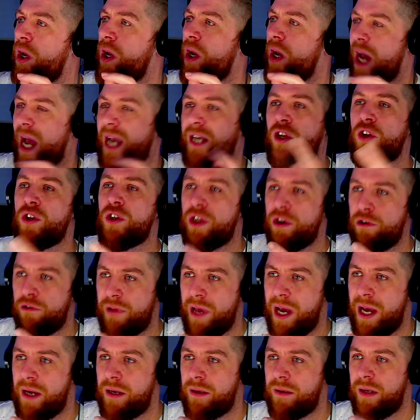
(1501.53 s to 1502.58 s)
I can do
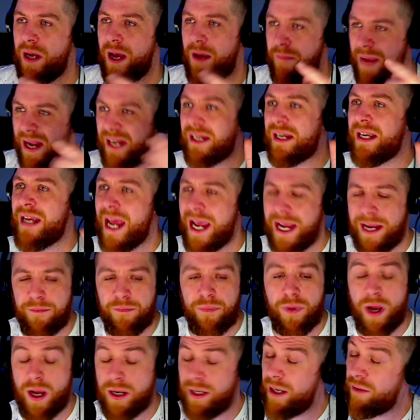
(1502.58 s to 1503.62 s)
that. I made a
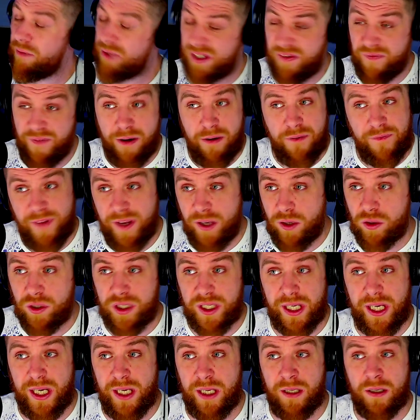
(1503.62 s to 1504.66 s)
name, and now it's a very fickle
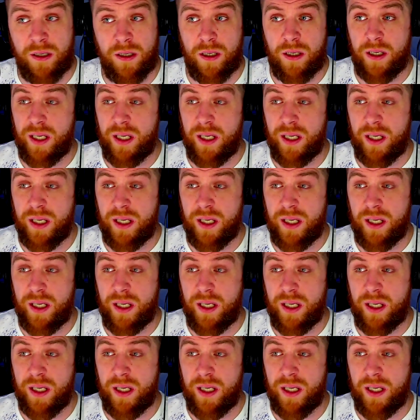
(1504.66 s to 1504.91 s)
scene.